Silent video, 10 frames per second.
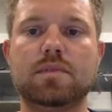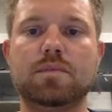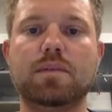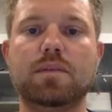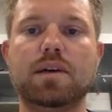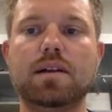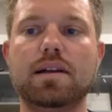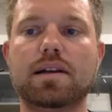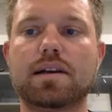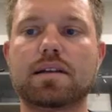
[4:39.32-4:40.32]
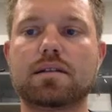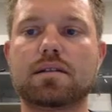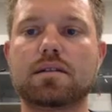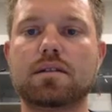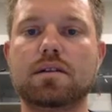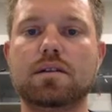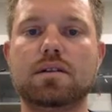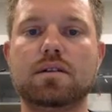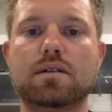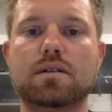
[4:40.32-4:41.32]
Meanwhile, I can
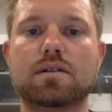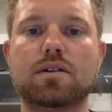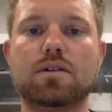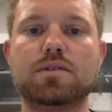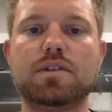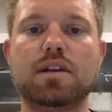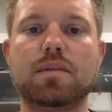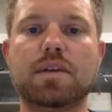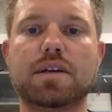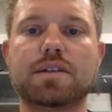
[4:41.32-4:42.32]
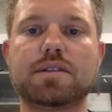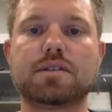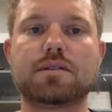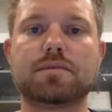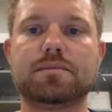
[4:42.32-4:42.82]
close the other applications.